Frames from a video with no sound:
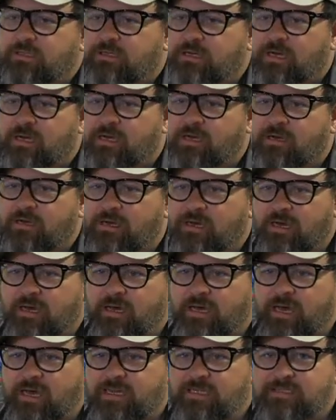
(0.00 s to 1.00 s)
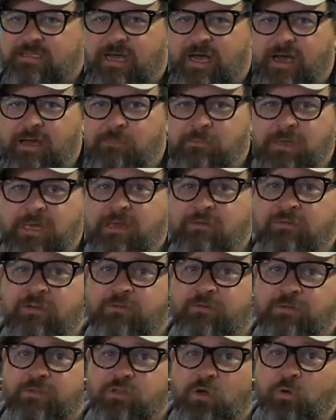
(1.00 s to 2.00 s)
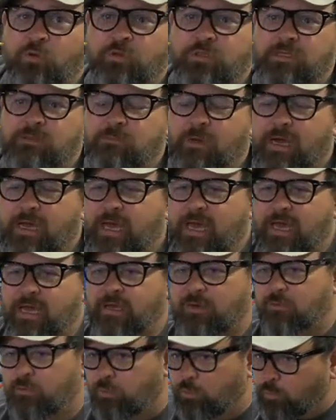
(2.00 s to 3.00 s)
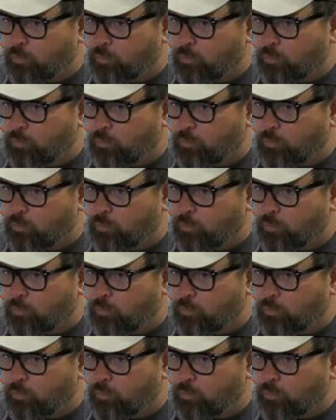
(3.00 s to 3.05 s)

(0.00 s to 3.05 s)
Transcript: ahead of time, even if it's only in my head,